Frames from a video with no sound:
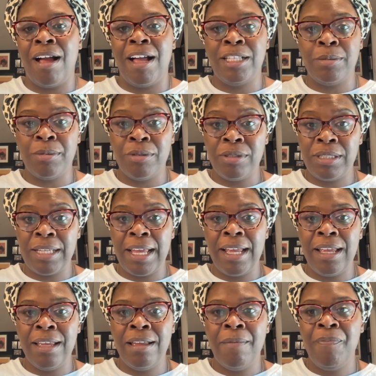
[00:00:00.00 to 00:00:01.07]
hospital
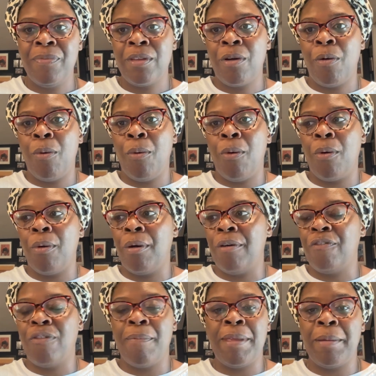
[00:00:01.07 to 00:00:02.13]
stay, or
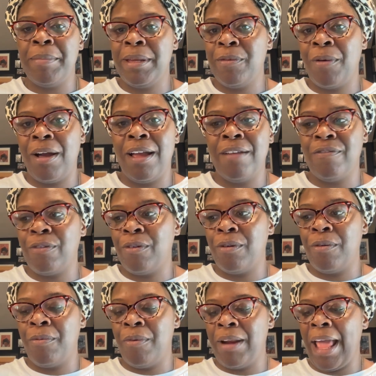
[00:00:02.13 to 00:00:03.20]
from their midwife
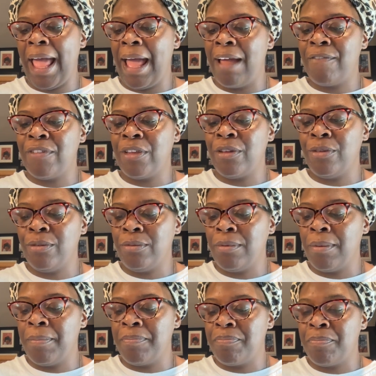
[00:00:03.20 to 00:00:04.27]
or what have you.
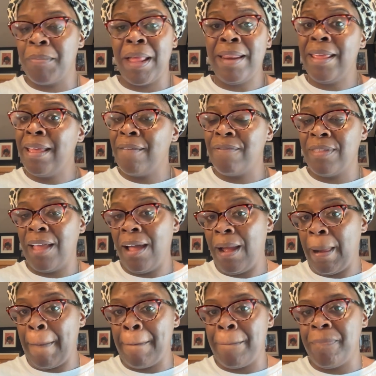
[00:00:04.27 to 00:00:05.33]
Many have
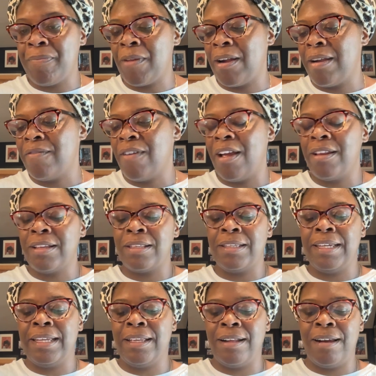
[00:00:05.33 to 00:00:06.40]
not.
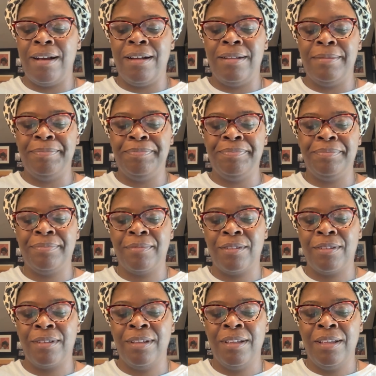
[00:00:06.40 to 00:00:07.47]
Ironically,
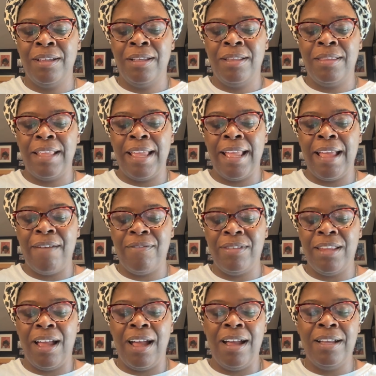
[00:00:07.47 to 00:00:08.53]
they have
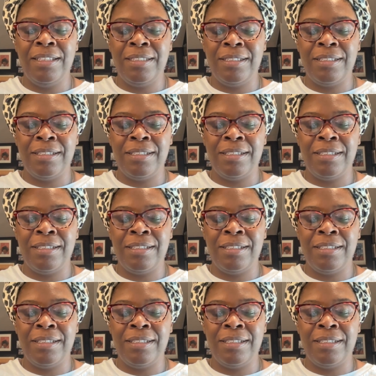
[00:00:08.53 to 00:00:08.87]
not,